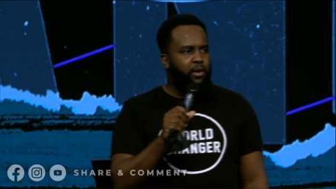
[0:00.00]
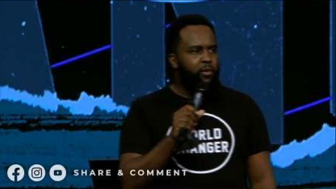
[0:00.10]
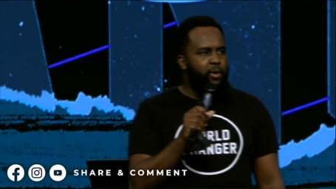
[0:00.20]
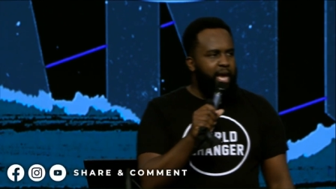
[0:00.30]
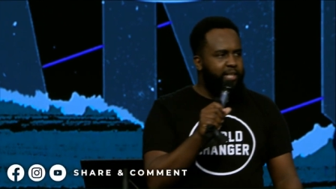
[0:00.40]

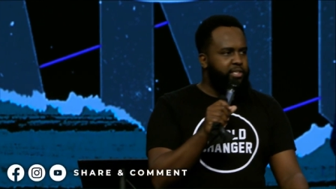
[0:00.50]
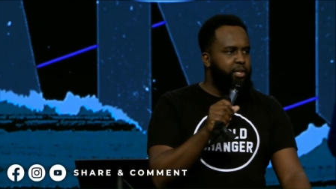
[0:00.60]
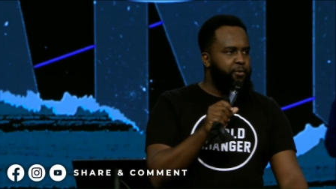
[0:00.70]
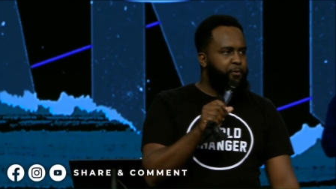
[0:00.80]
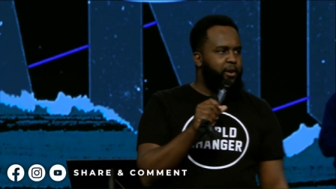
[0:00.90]
We ask you
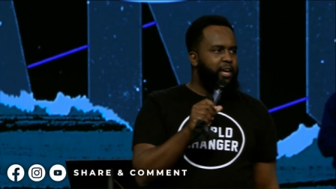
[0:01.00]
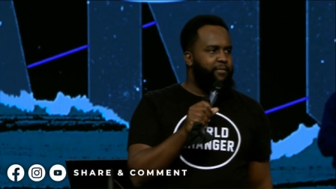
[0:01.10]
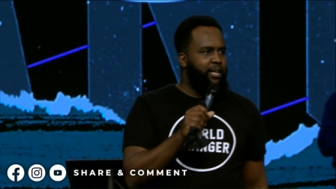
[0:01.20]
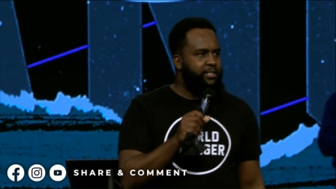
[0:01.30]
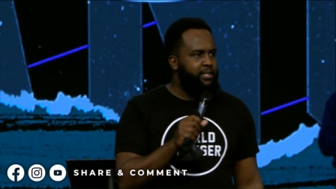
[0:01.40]
to forgive
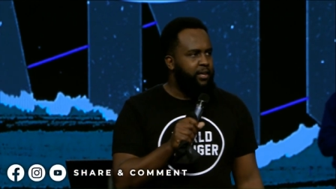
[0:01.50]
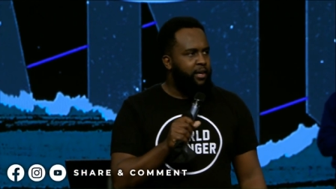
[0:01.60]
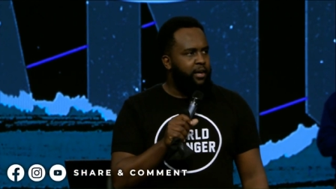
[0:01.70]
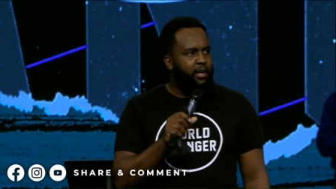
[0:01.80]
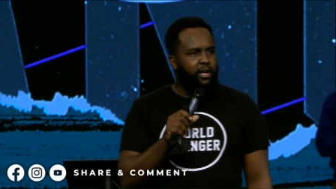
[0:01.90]
us.
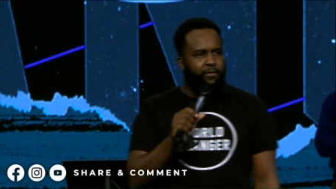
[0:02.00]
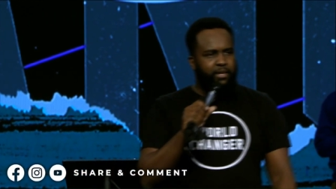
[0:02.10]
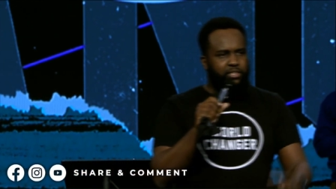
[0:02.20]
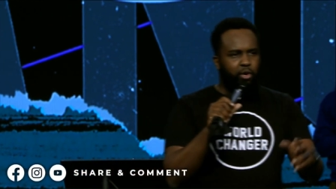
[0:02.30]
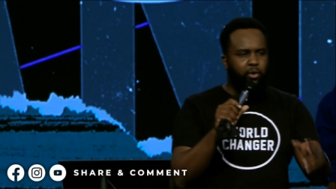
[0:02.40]
Give
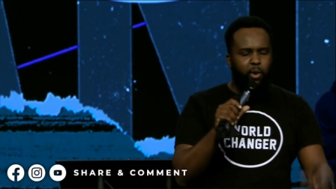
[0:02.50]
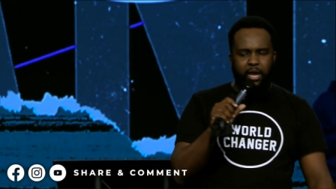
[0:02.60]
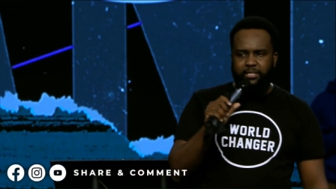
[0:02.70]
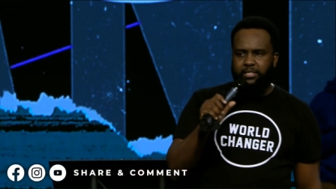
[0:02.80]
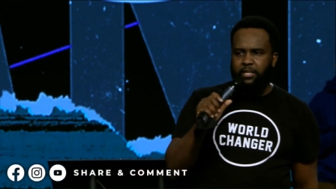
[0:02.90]
us your
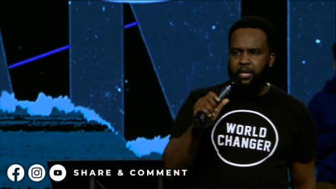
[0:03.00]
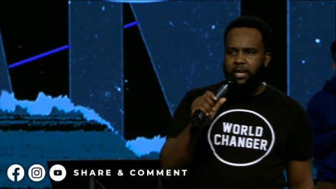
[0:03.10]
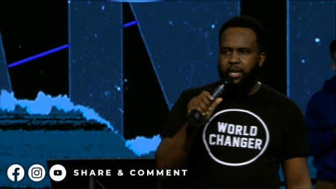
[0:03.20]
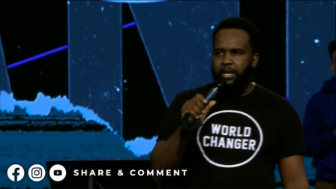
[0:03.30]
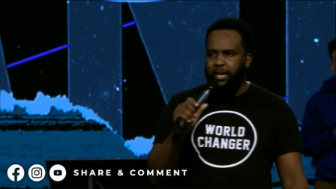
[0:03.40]
grace.
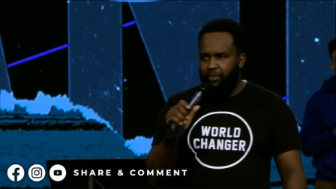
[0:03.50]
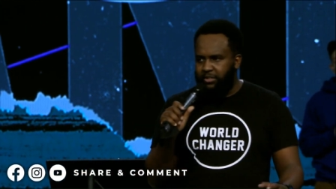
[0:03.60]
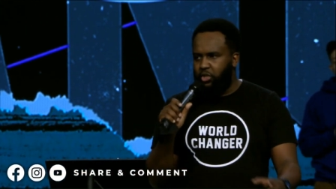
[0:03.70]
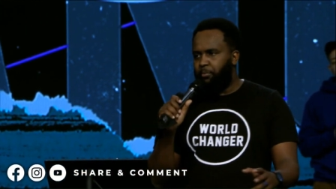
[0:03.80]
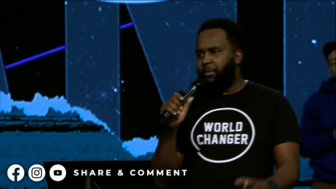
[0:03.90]
Give
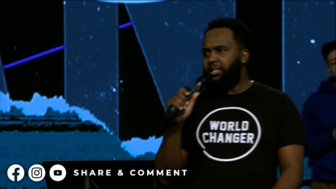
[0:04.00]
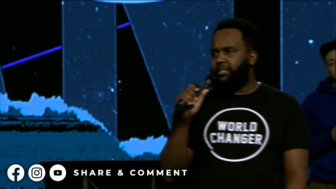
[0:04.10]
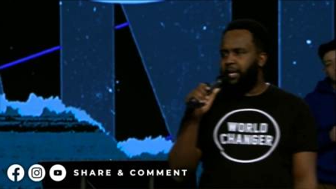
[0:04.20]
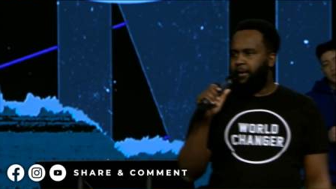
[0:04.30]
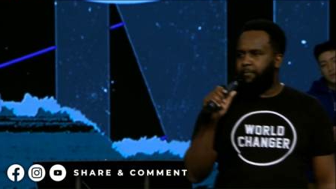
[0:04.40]
us your mercy.